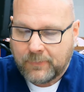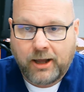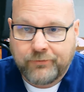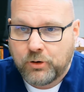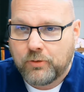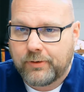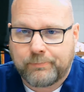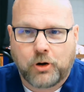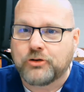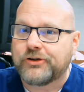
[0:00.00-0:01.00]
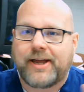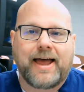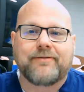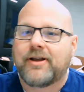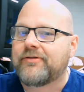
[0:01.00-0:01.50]
Now, if you personally, I
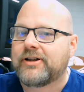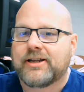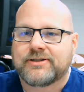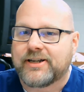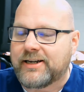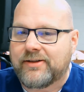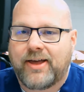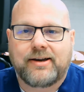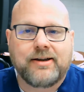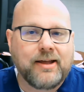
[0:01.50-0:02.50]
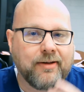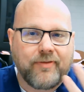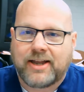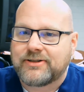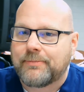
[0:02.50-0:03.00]
have nothing against any of that.
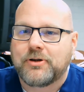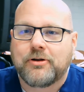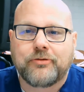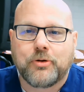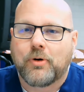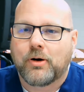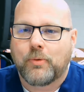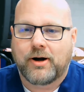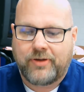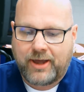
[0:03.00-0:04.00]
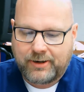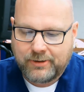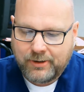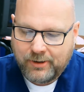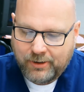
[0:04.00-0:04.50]
That's up to you if you want to wear
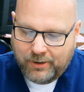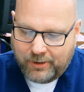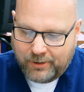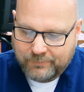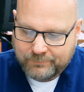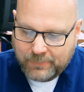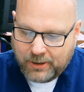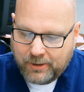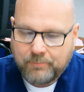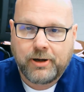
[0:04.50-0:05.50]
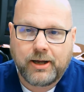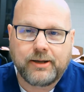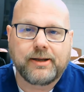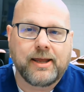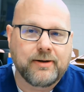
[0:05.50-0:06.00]
that.
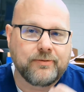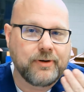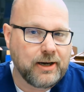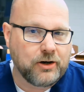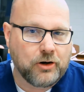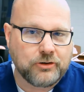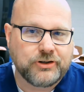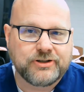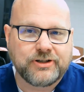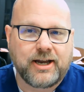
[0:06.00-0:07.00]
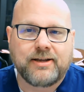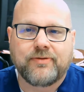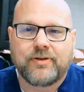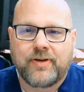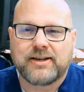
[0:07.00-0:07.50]
But in a nursing setting,
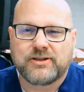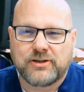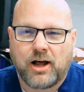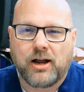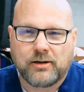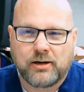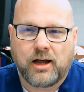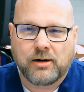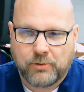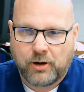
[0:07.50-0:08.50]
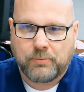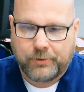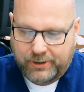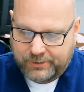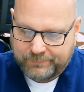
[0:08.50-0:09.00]
then that's not appropriate,